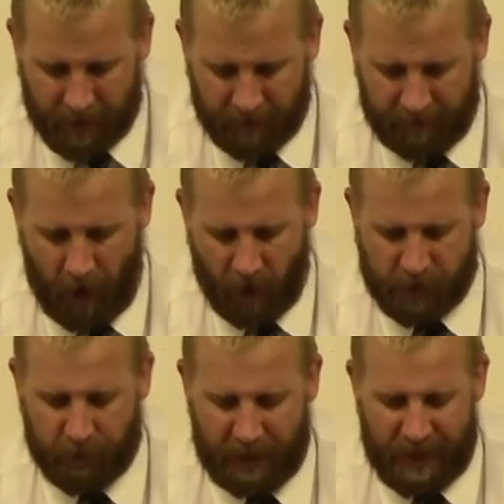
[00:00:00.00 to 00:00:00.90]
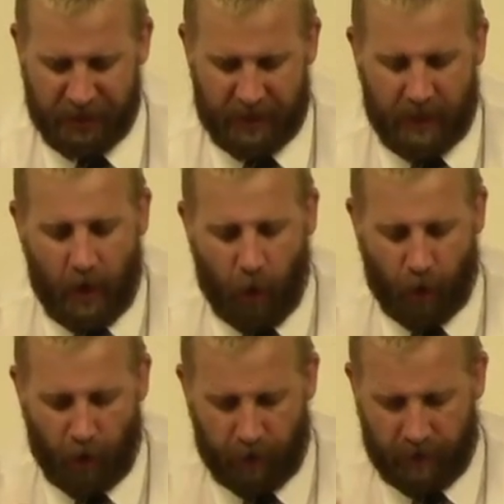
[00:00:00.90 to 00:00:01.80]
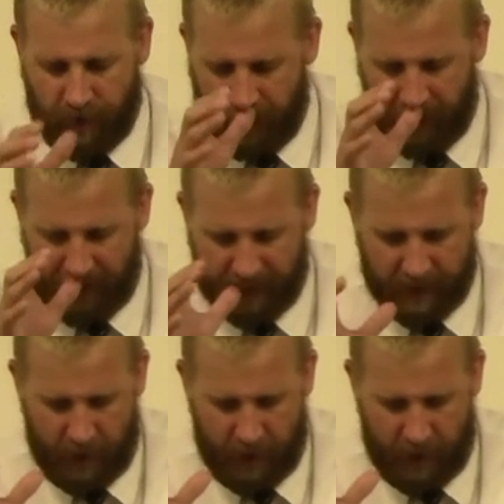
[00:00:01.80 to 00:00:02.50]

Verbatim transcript: the false religion or, or the,